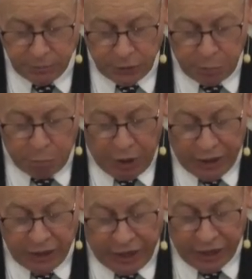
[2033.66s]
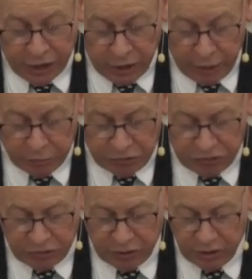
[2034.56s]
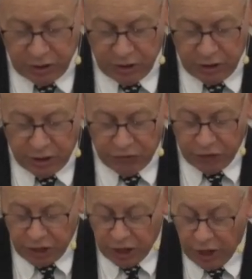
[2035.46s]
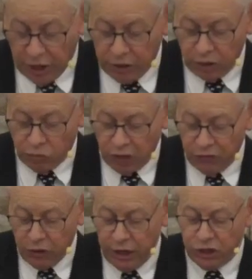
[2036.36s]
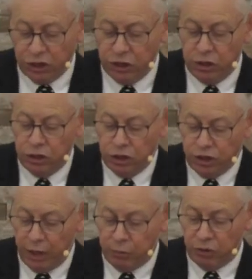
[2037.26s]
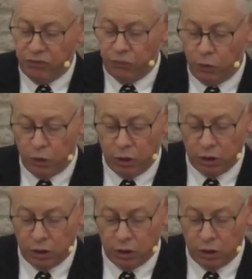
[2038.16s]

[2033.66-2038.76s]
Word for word: Might a glimpse of the God of Revelation chapter 4